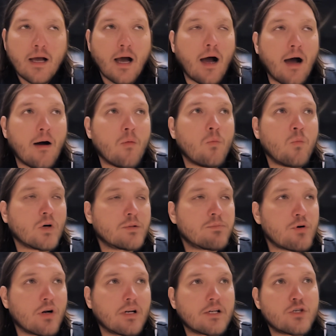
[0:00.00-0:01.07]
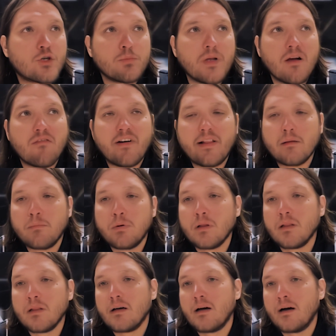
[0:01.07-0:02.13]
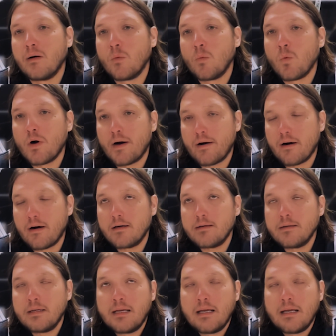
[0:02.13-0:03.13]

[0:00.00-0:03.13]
what products should be available where.